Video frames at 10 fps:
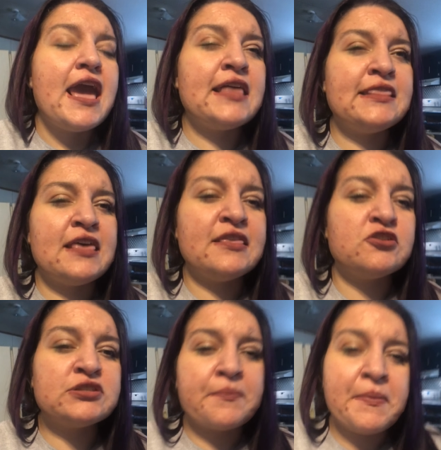And then
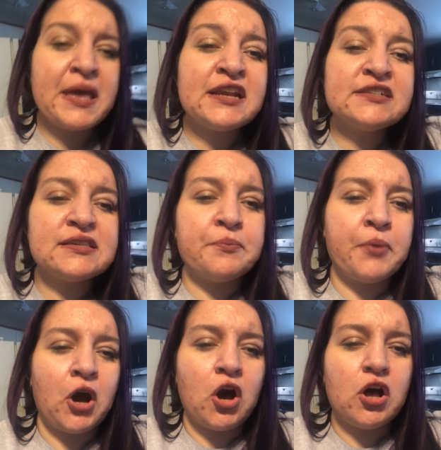there's a medicine
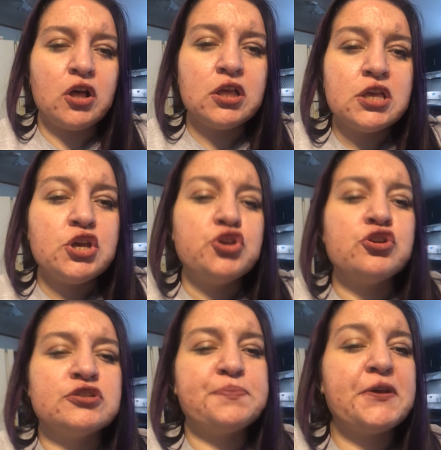ball.
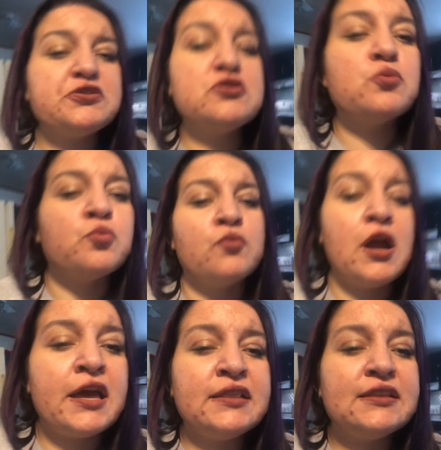You're supposed to
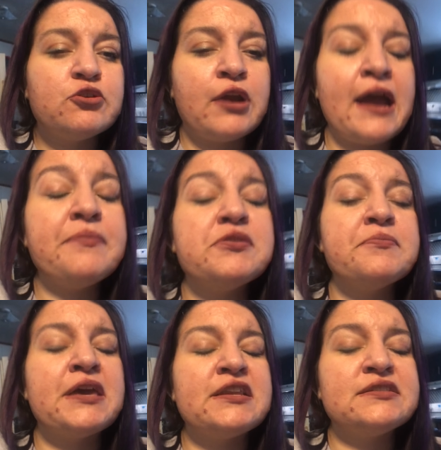run, grab the
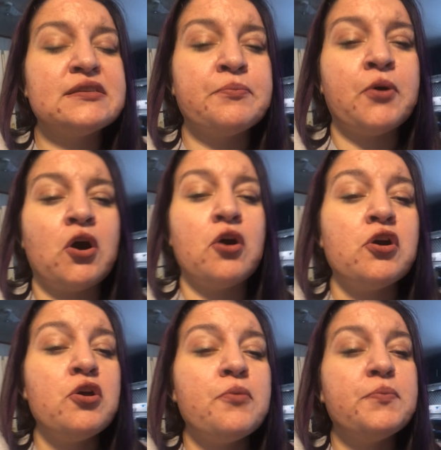medicine ball,
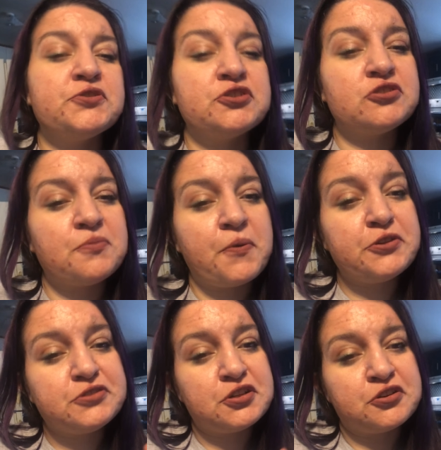but you're
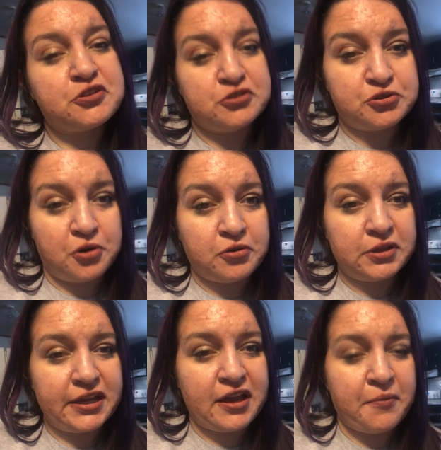supposed to
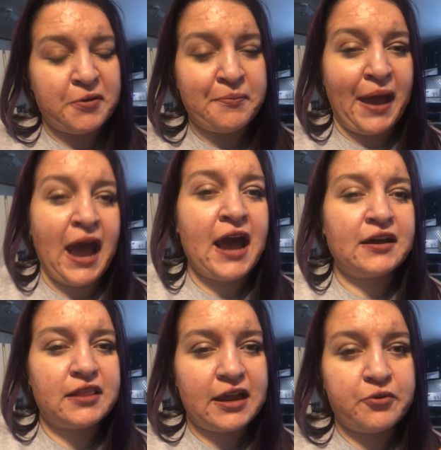control it coming
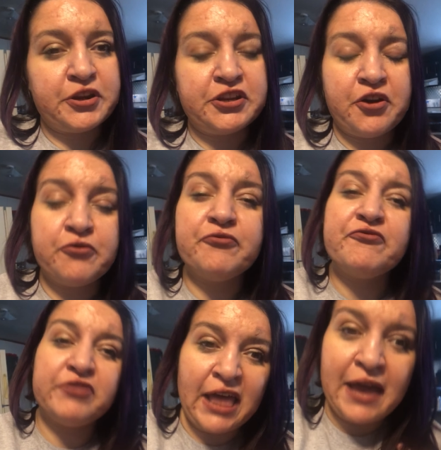back, like where you don't
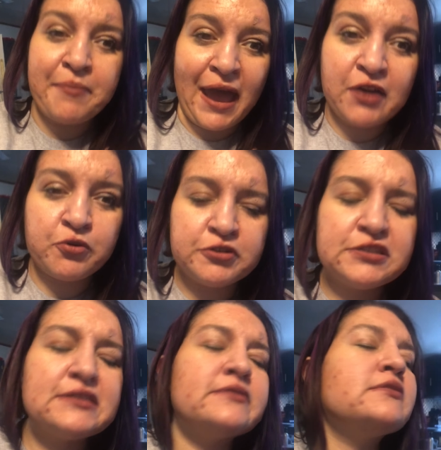fly
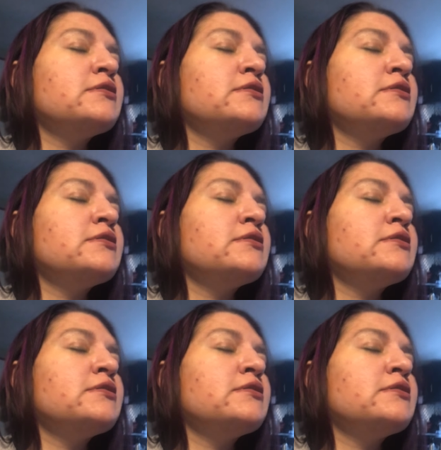backwards.